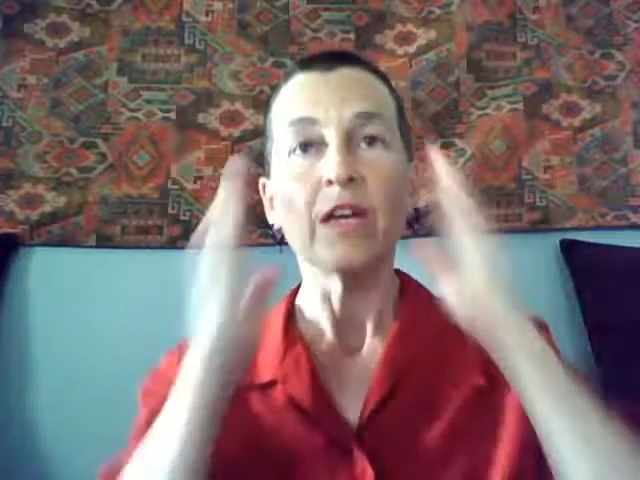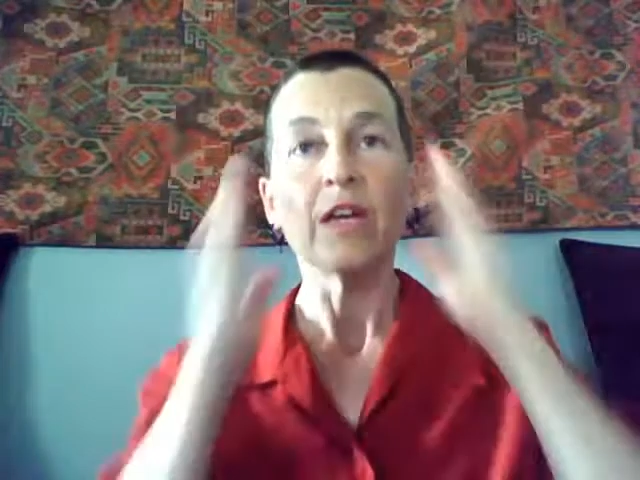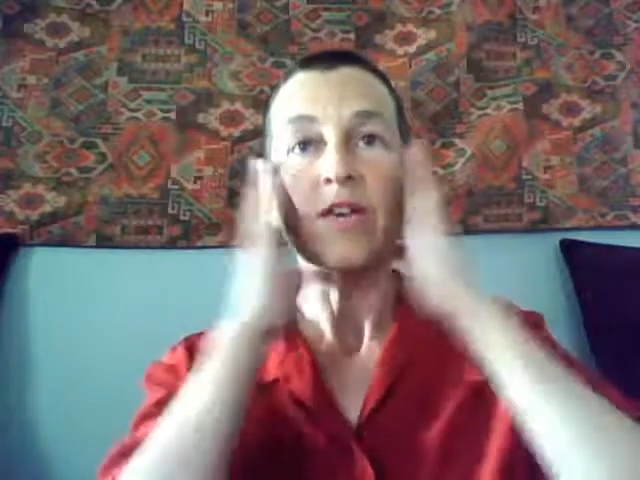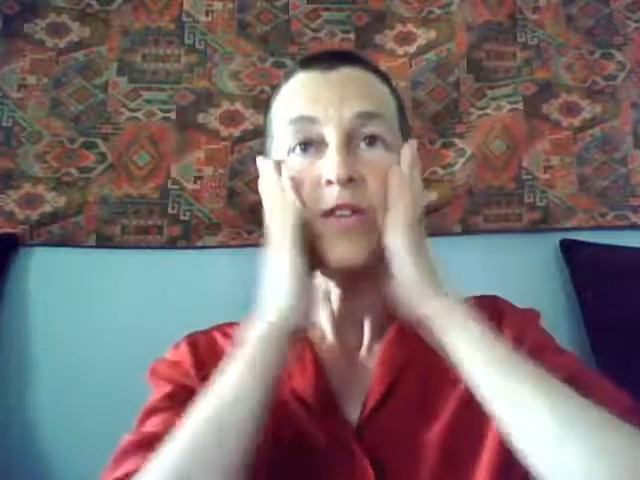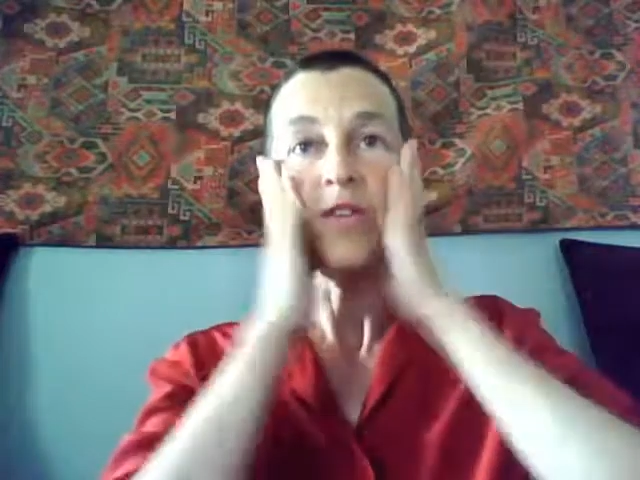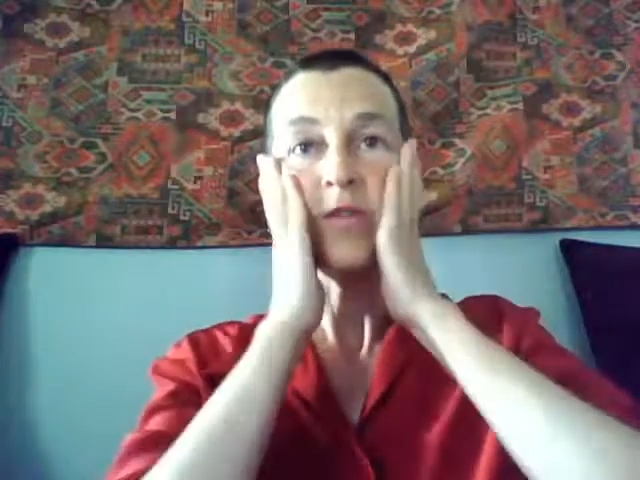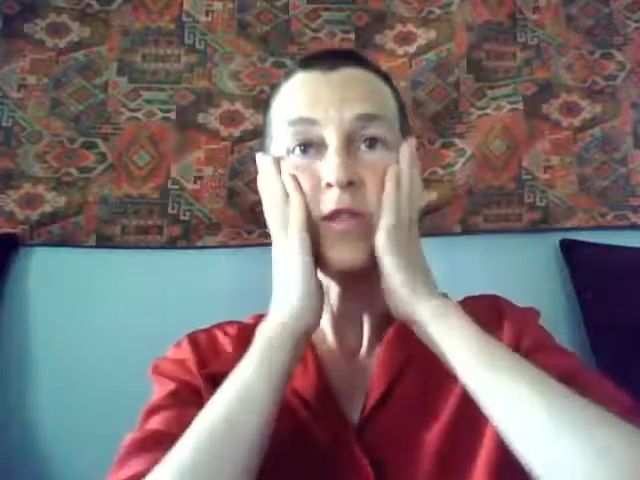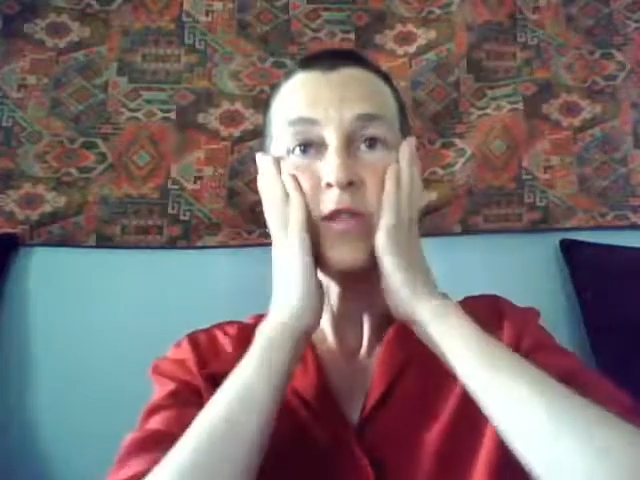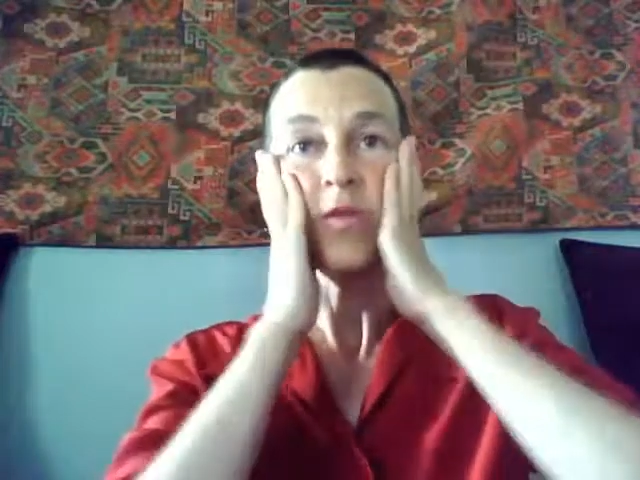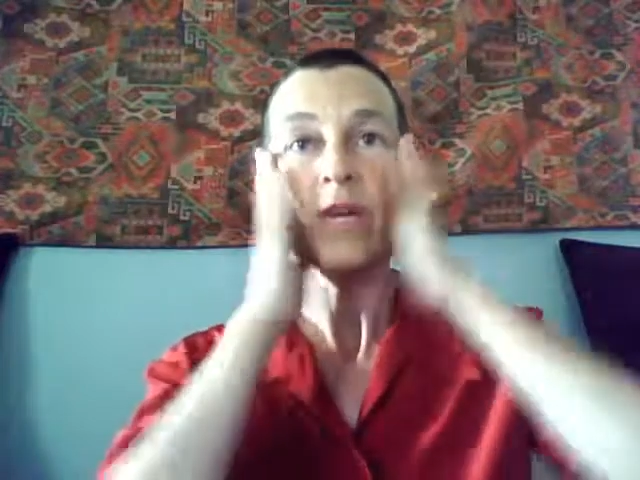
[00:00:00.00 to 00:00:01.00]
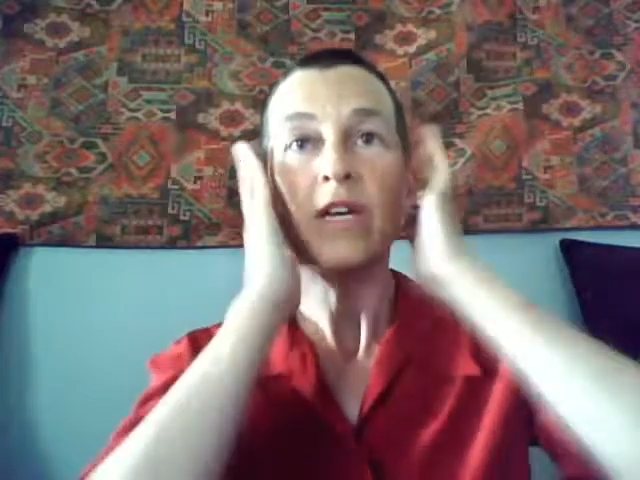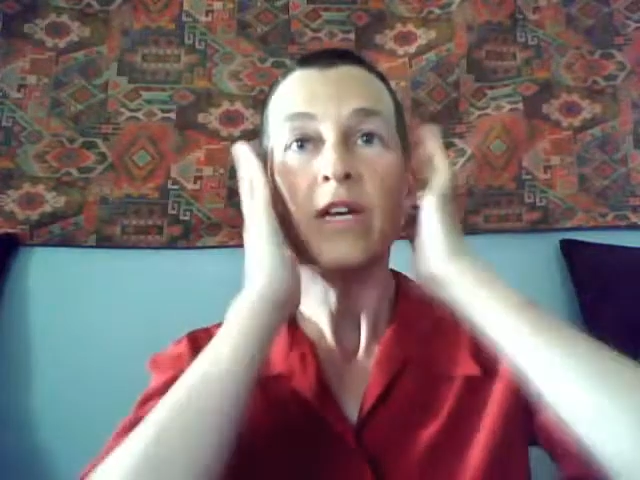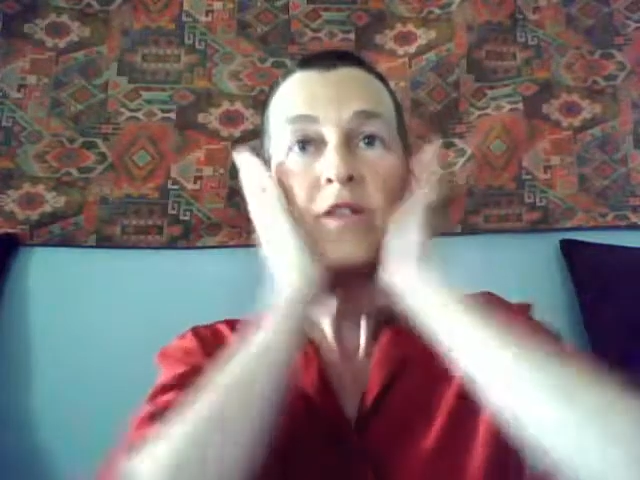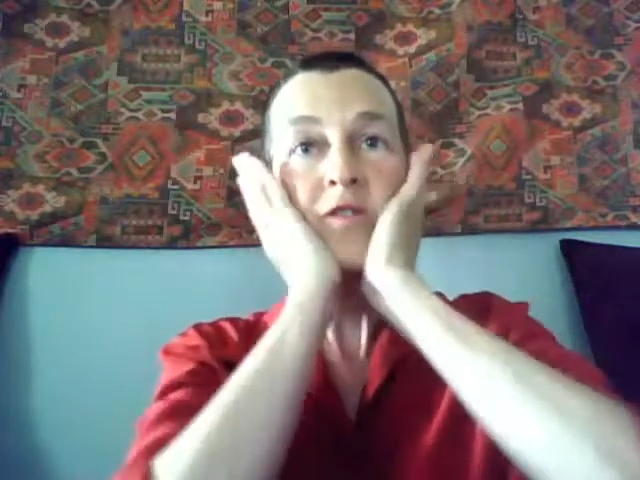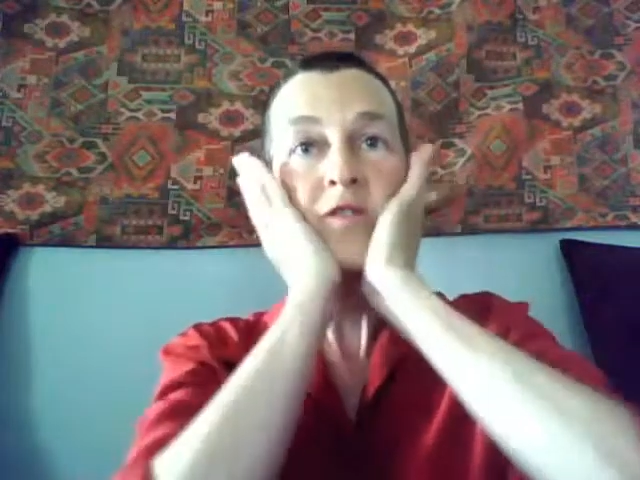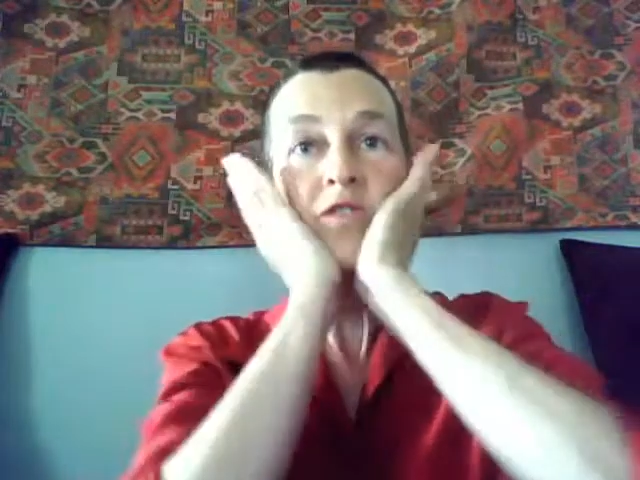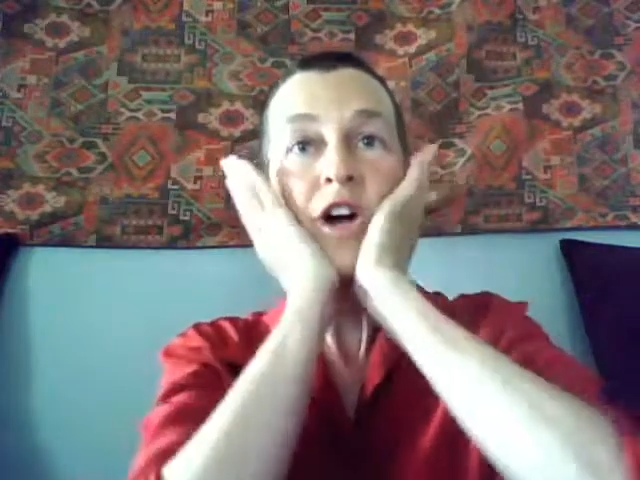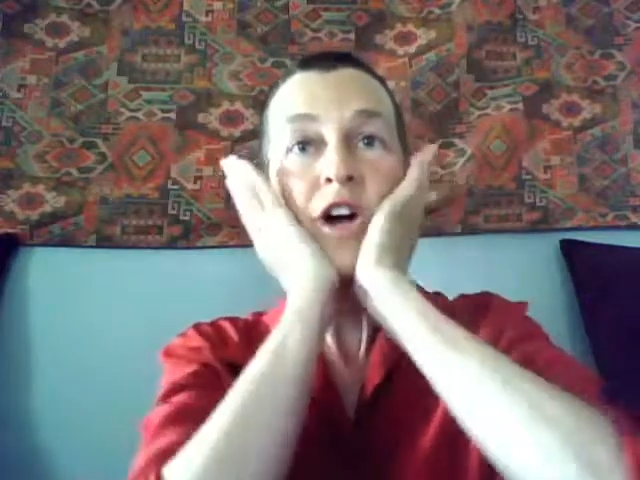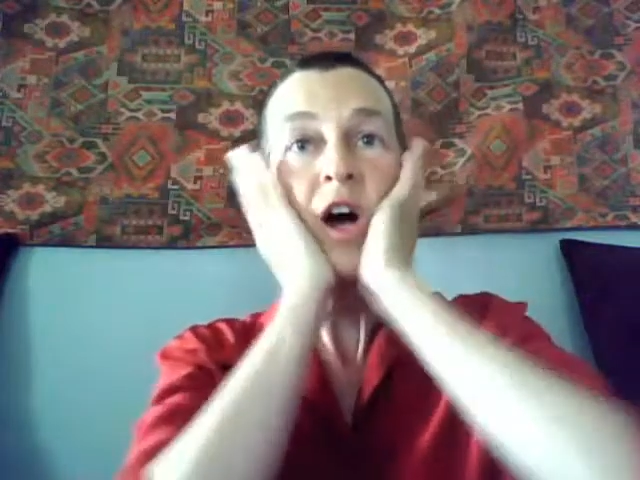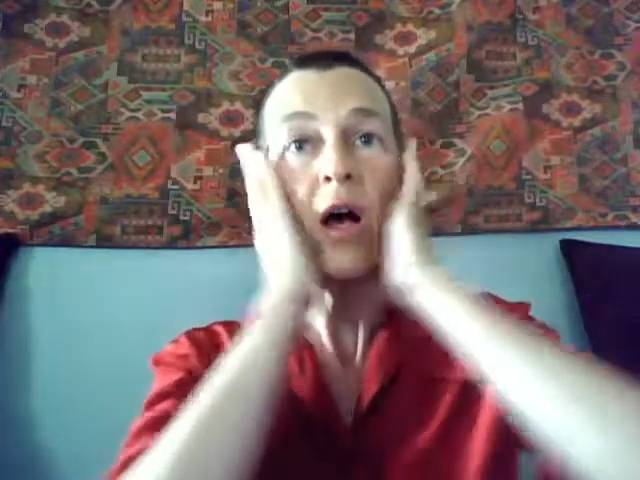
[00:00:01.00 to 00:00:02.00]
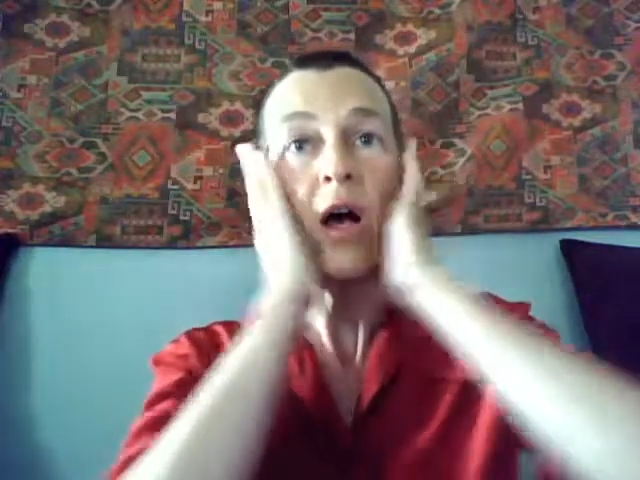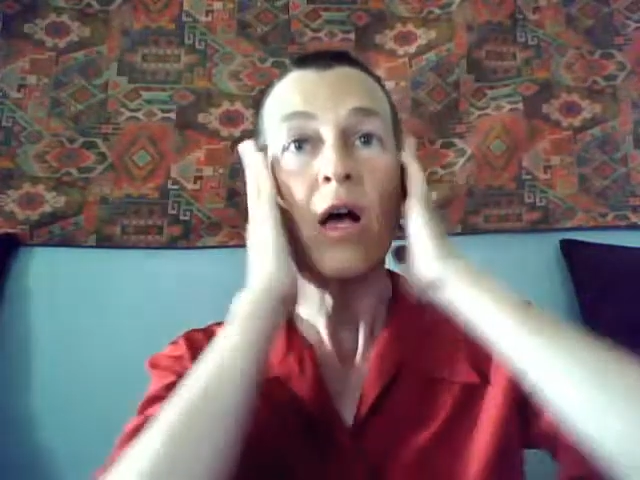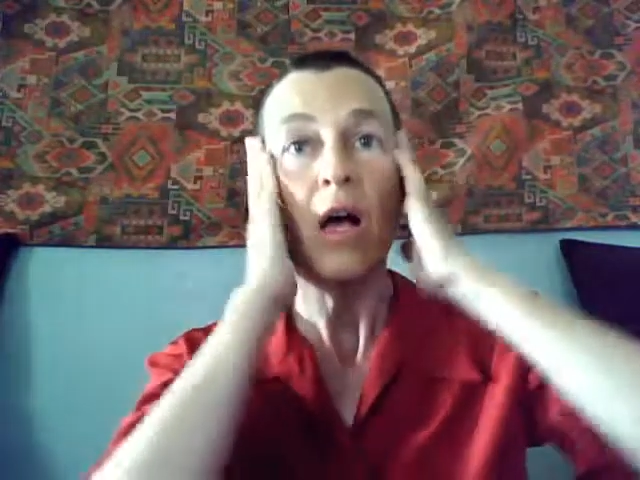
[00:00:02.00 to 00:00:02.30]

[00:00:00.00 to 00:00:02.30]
If you squeeze your jaw